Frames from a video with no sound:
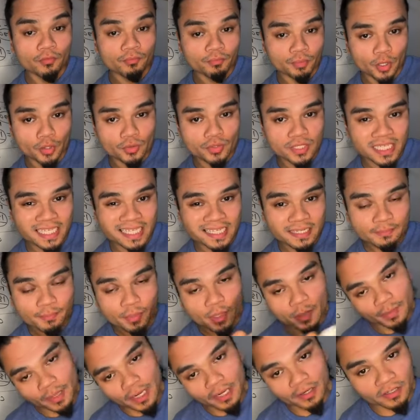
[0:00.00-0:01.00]
protein
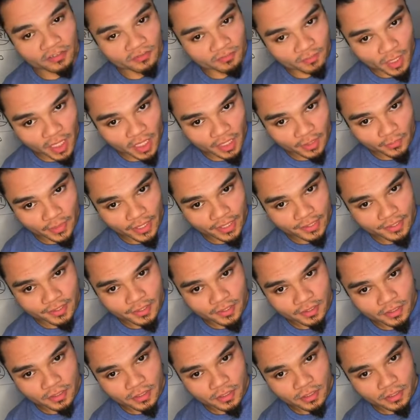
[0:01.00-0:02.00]
per pound of body
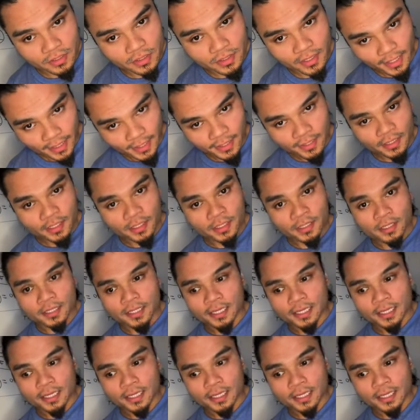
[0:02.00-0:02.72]
weight, okay?